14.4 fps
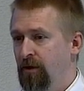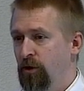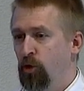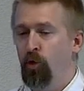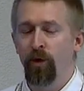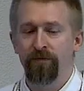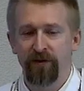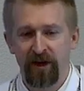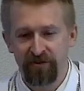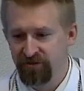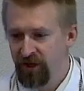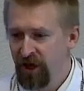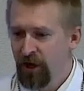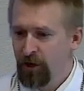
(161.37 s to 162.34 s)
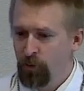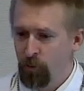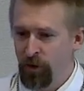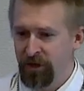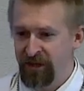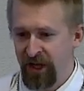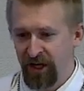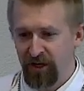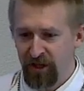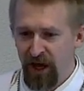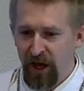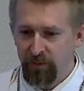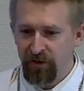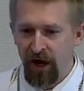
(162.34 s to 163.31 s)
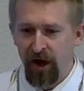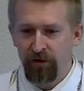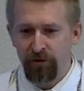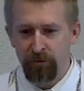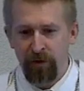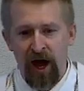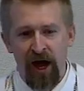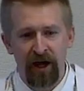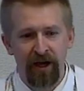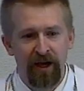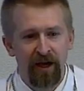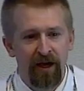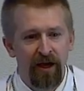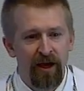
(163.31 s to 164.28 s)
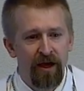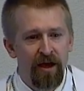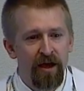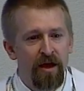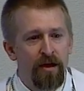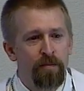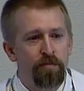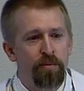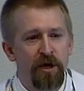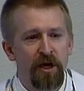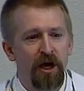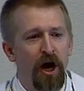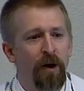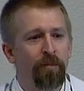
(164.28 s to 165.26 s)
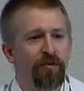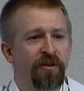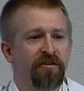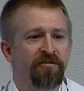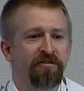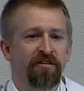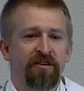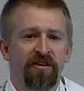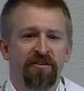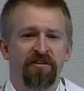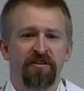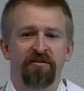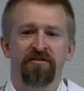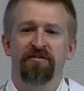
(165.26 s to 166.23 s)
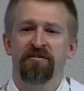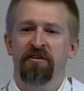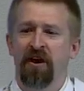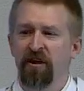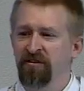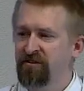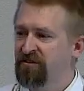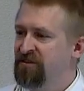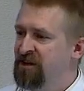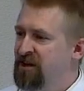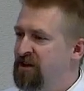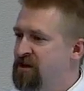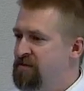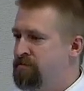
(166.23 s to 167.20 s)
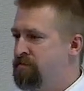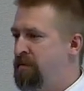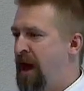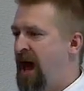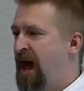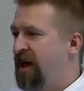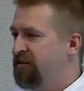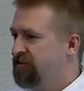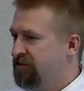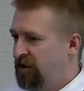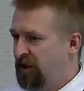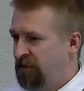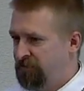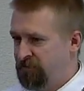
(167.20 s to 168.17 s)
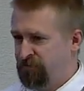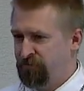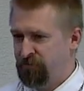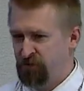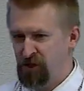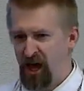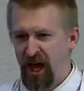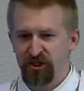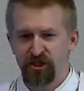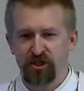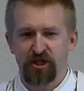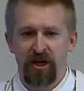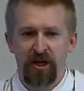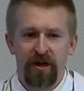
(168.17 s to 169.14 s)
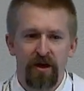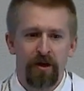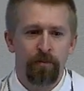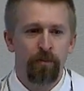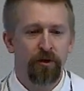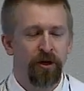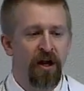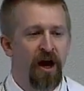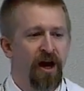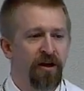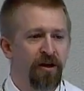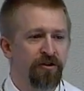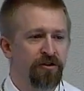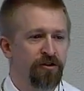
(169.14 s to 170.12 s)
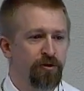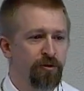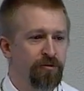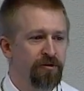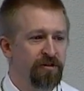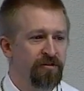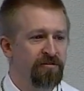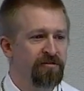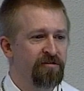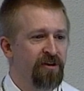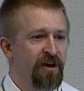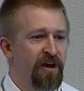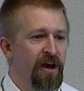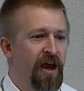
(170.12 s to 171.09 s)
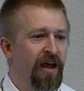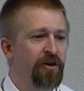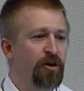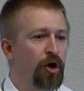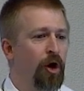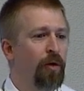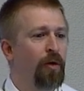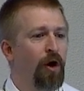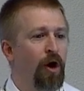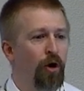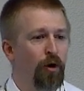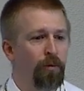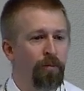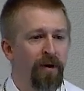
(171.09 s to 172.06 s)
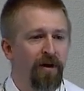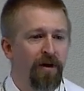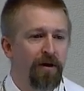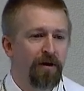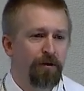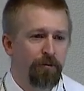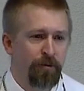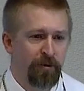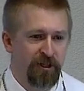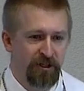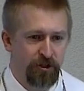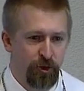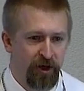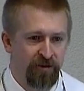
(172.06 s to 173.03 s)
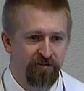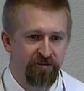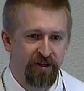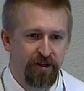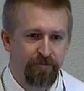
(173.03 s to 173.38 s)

Who of us would then climb down the rock, pick up this disgusting mass of flesh, put it on our shoulders, and go home rejoicing?